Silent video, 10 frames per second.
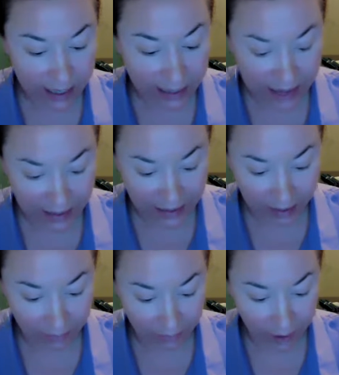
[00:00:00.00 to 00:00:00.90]
guessing,
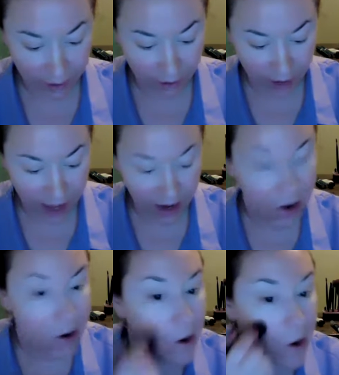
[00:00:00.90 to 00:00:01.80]
okay?
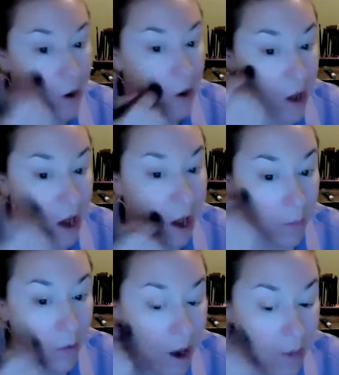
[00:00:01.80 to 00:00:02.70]
I
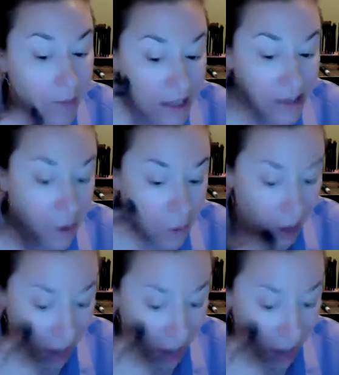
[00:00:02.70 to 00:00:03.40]
promise we